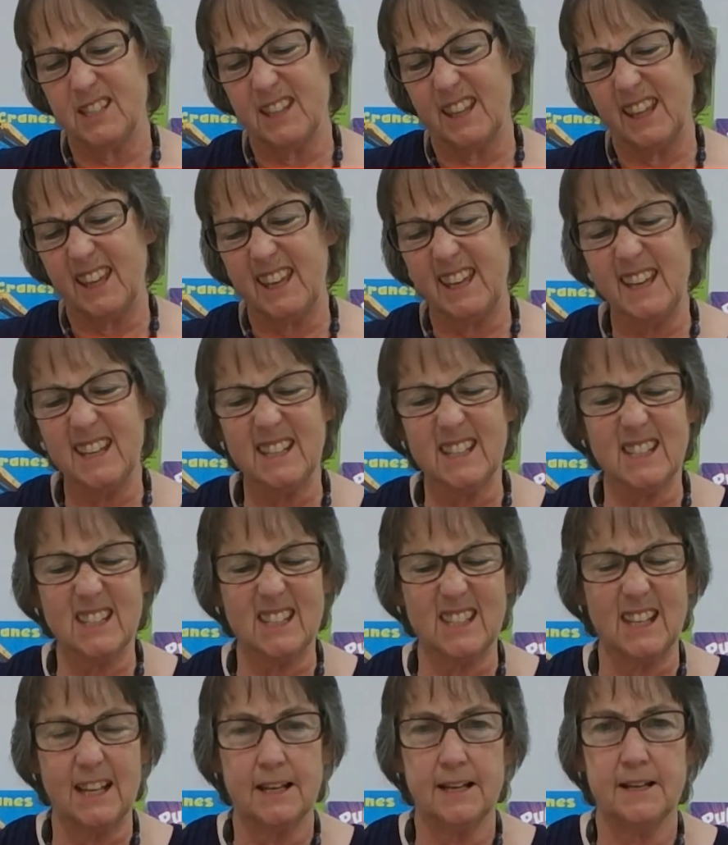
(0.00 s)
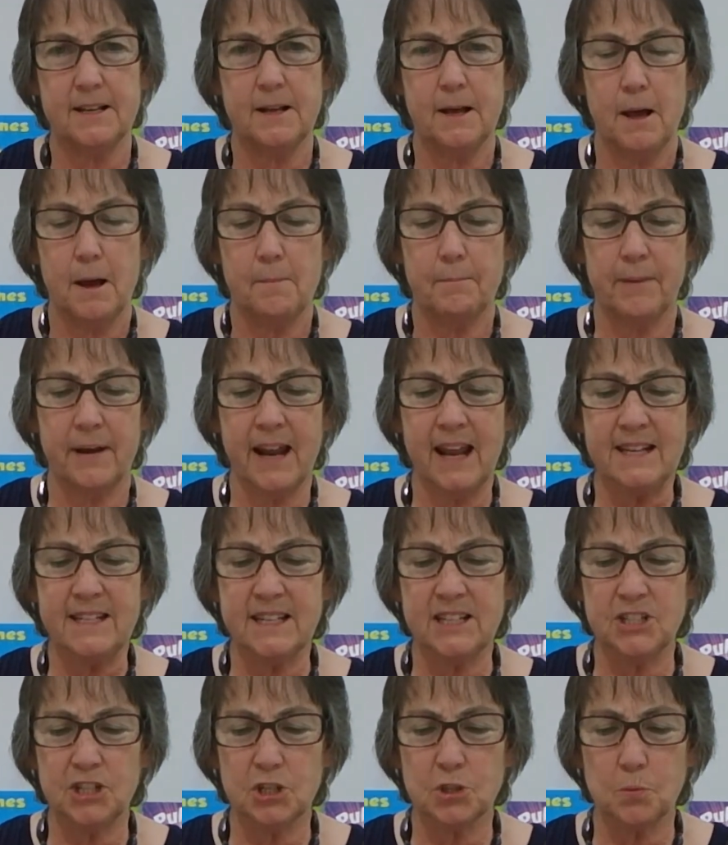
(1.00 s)
kits. But I
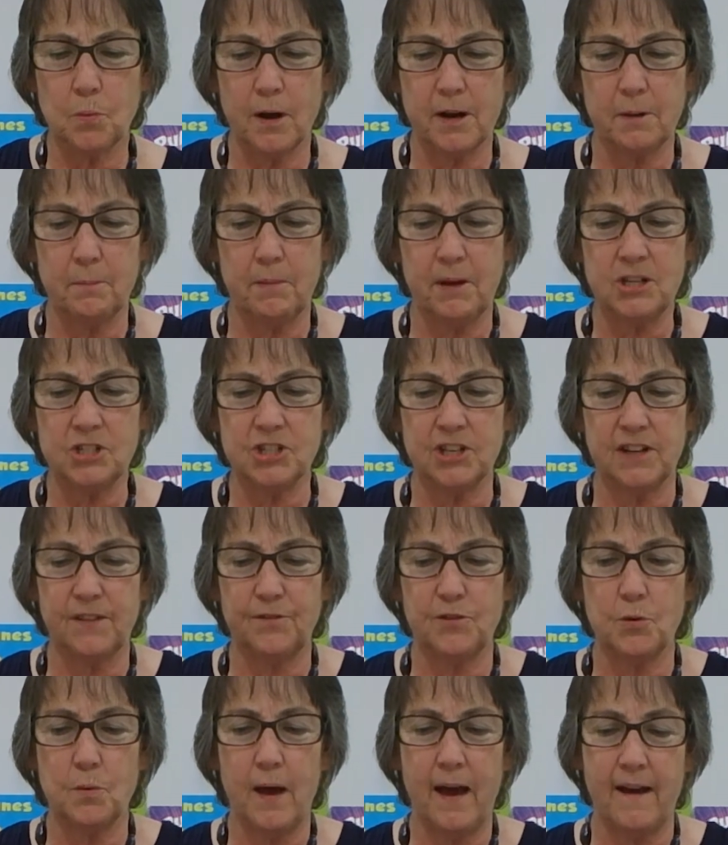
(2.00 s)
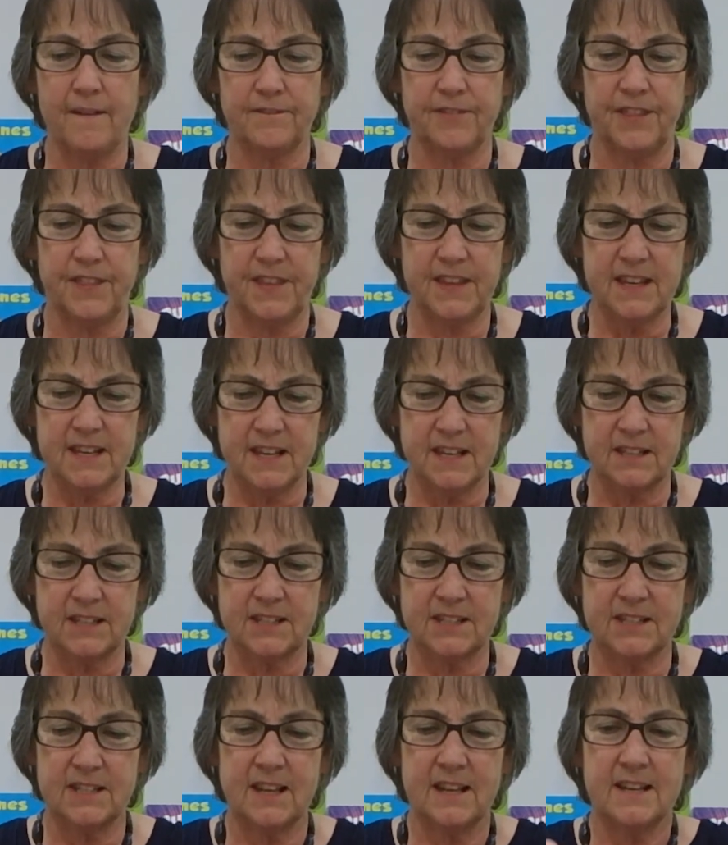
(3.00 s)
did just want to mention, if you have
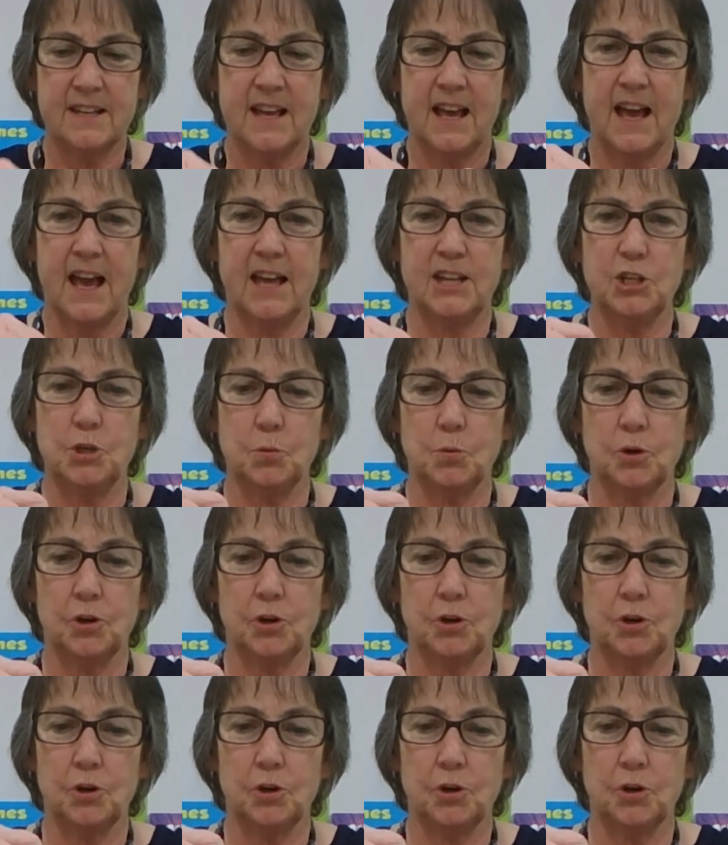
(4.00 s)
this and you were